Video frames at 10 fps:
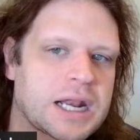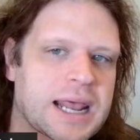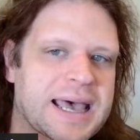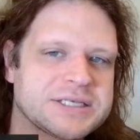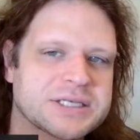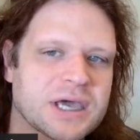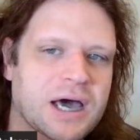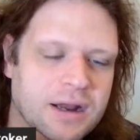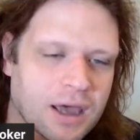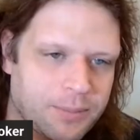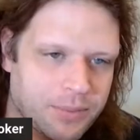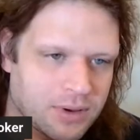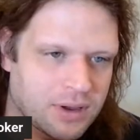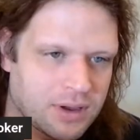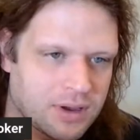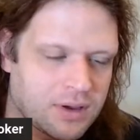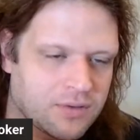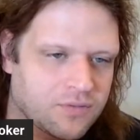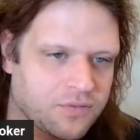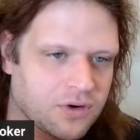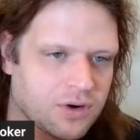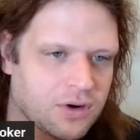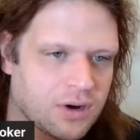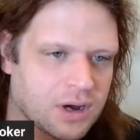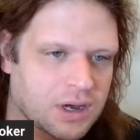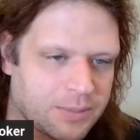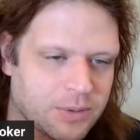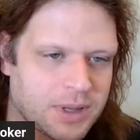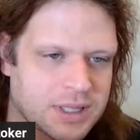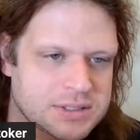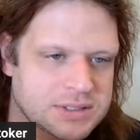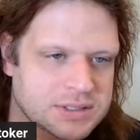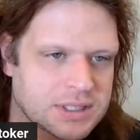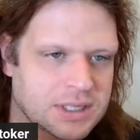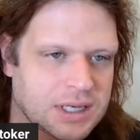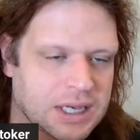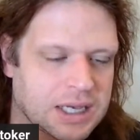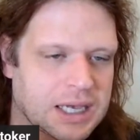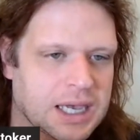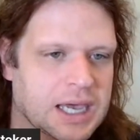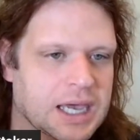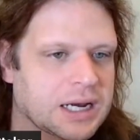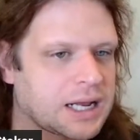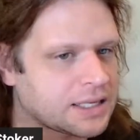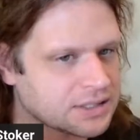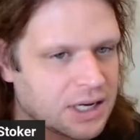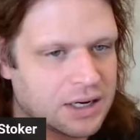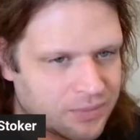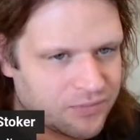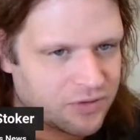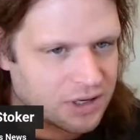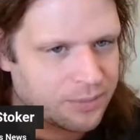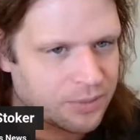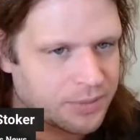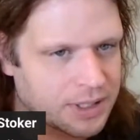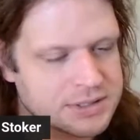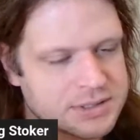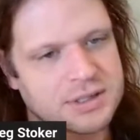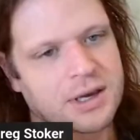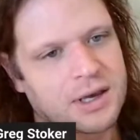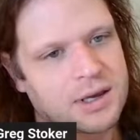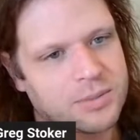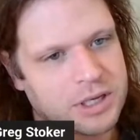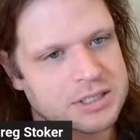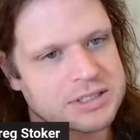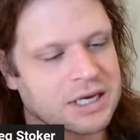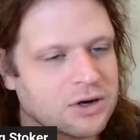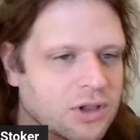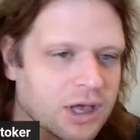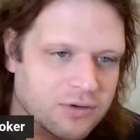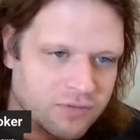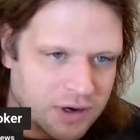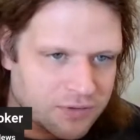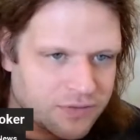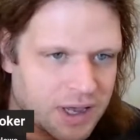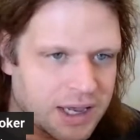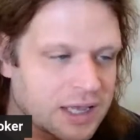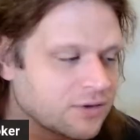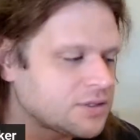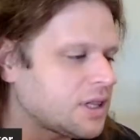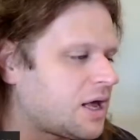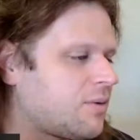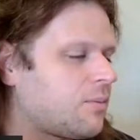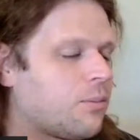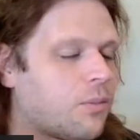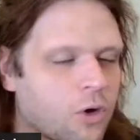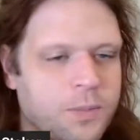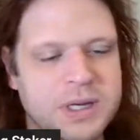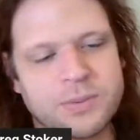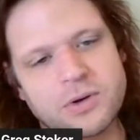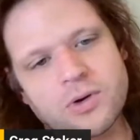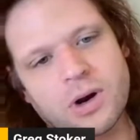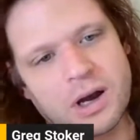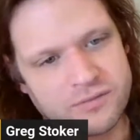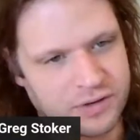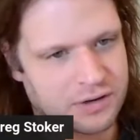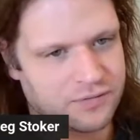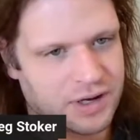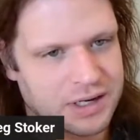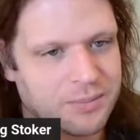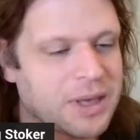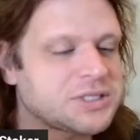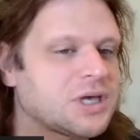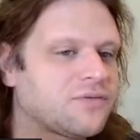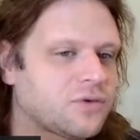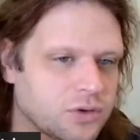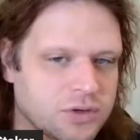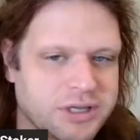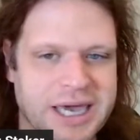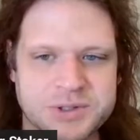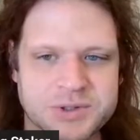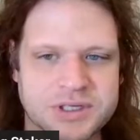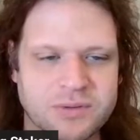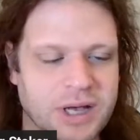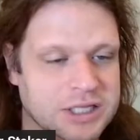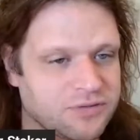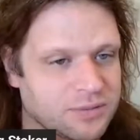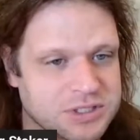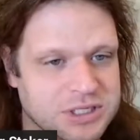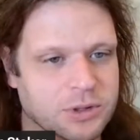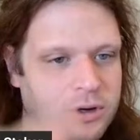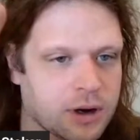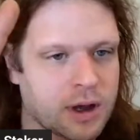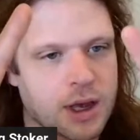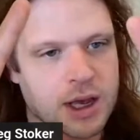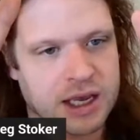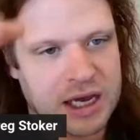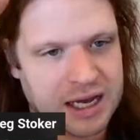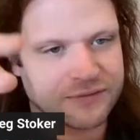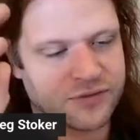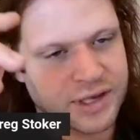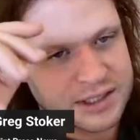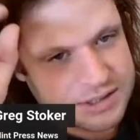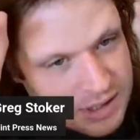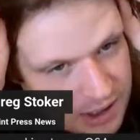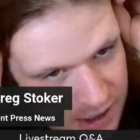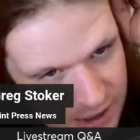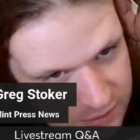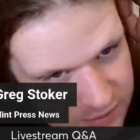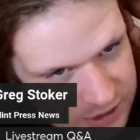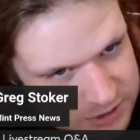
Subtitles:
hasn't gone up for a couple months, and it hasn't gone up for a couple months because they can no longer verify. And there's a lot of more people who are unverified. And based off crude casualty rates from similar conflicts, there is